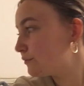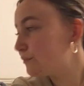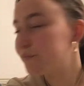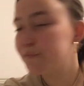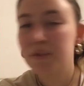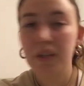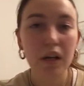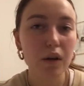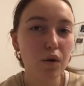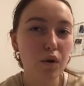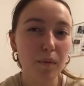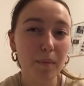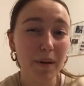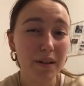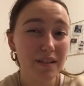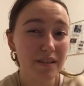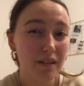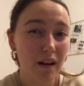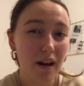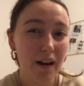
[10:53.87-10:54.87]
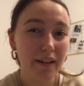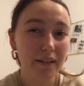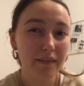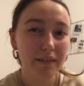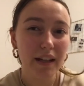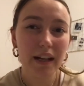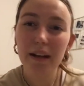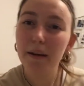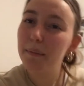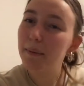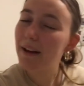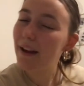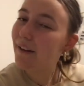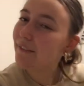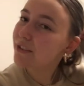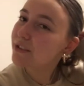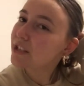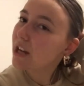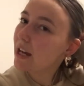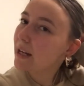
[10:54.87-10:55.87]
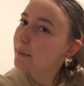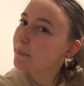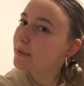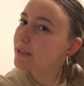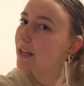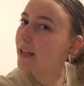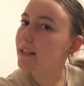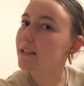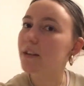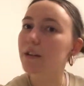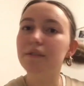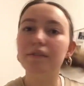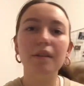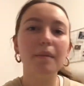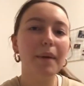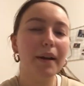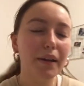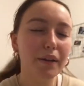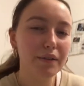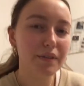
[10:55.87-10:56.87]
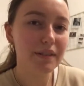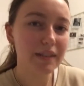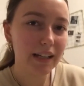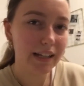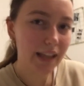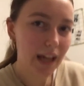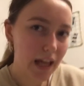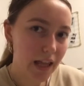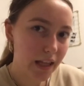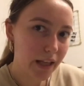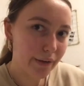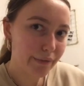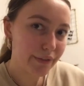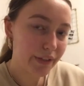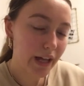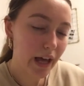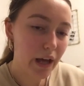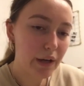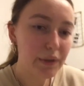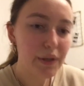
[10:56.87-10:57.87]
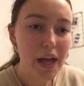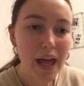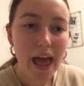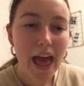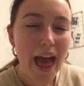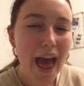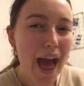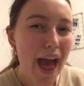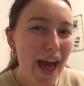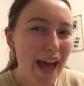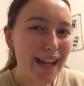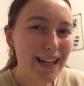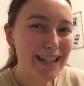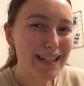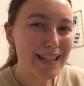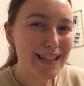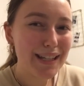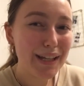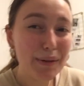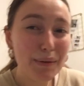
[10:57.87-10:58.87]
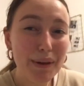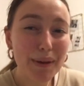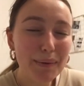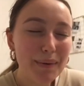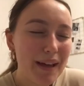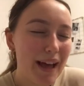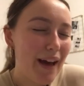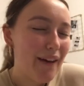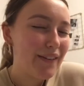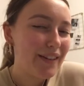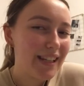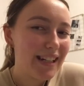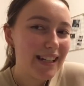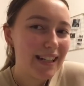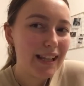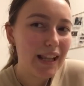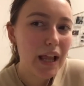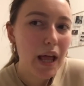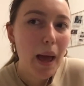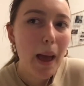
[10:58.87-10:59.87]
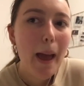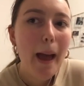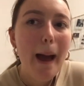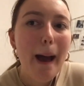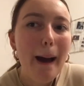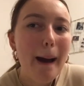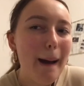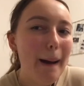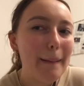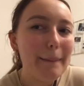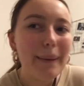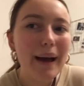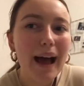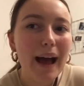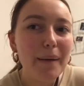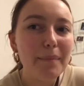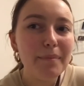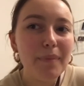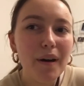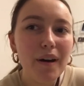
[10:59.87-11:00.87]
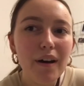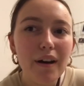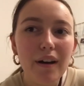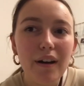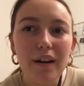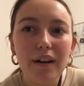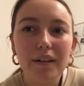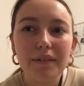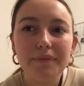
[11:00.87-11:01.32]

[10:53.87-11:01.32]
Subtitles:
9:15, and I'm gonna have a jacket potato, so I might go stick that in the oven now and see when we're having a pamper. Here it